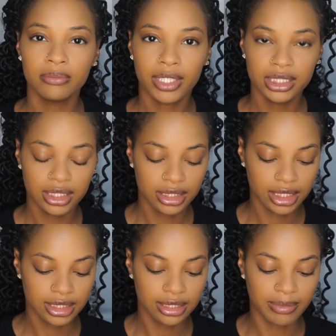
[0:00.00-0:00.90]
press this
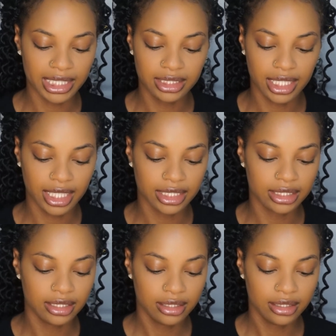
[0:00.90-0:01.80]
into my
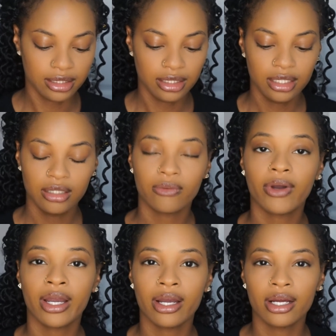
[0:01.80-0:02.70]
skin
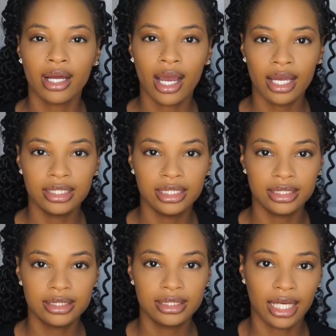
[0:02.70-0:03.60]
where I
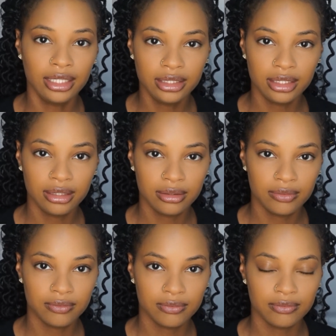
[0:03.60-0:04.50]
just set
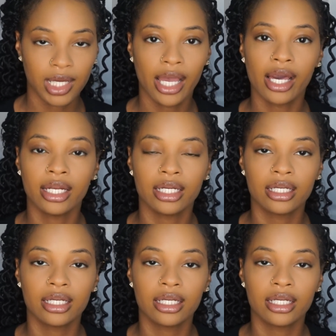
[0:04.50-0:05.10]
and